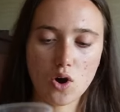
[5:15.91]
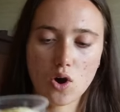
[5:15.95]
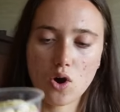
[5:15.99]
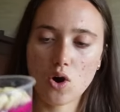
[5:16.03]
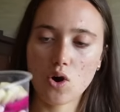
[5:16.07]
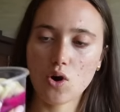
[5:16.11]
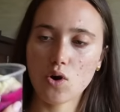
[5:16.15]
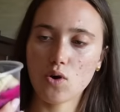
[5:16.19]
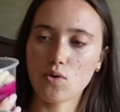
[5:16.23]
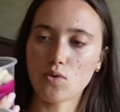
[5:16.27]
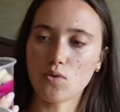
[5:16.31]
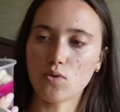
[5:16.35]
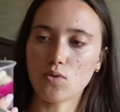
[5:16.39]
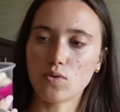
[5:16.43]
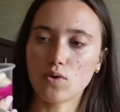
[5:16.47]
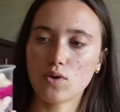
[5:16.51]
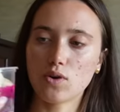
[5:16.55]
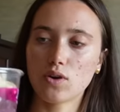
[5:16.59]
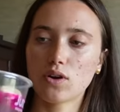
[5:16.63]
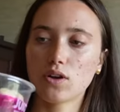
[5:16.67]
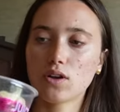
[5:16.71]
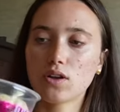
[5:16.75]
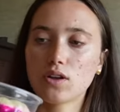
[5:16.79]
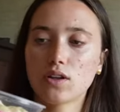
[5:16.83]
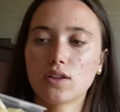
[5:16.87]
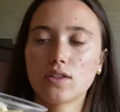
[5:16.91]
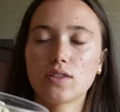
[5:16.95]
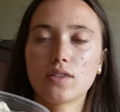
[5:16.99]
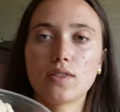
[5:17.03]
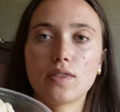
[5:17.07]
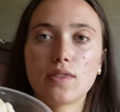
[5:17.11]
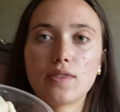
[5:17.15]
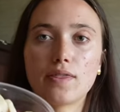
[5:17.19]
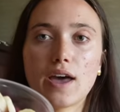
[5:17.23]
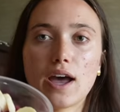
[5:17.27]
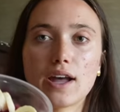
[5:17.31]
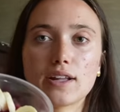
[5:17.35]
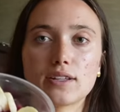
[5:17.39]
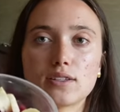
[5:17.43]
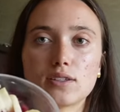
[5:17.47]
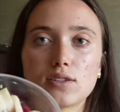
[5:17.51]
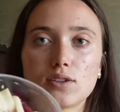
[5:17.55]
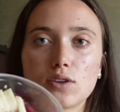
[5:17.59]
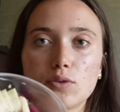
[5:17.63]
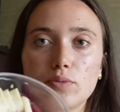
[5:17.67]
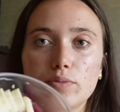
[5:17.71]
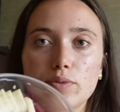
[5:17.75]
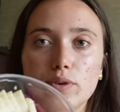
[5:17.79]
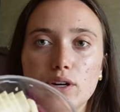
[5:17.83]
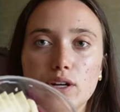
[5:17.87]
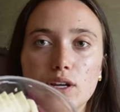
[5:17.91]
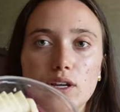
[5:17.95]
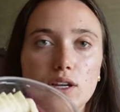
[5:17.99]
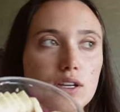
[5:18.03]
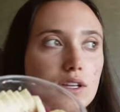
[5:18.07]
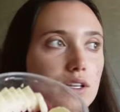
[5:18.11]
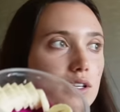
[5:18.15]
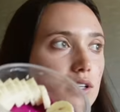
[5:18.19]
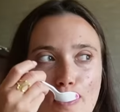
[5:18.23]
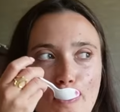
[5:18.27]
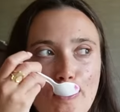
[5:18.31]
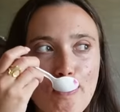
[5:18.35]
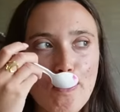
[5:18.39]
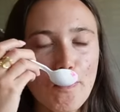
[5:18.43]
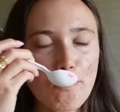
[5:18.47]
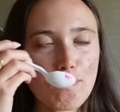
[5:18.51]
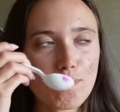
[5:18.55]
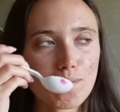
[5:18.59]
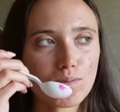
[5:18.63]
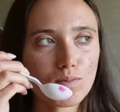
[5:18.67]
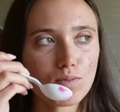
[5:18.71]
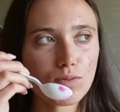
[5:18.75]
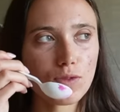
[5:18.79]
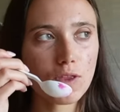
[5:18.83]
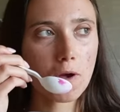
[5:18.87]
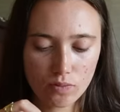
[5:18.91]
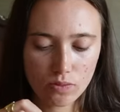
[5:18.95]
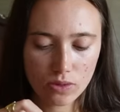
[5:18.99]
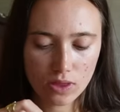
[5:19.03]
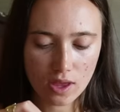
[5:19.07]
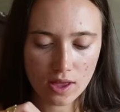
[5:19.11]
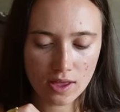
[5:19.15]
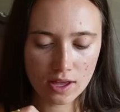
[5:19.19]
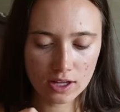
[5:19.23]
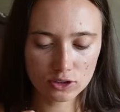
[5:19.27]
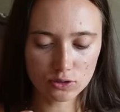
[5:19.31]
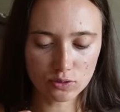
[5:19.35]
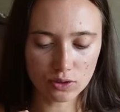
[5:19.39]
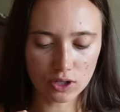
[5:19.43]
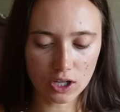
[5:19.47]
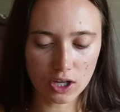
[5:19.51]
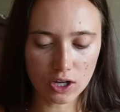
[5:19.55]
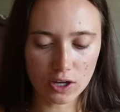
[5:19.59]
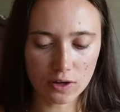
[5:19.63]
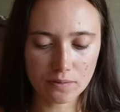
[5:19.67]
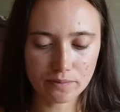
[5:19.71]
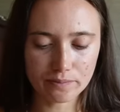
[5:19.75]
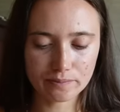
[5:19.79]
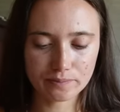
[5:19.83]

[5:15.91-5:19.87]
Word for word: Oh, that's so pretty. It's really good.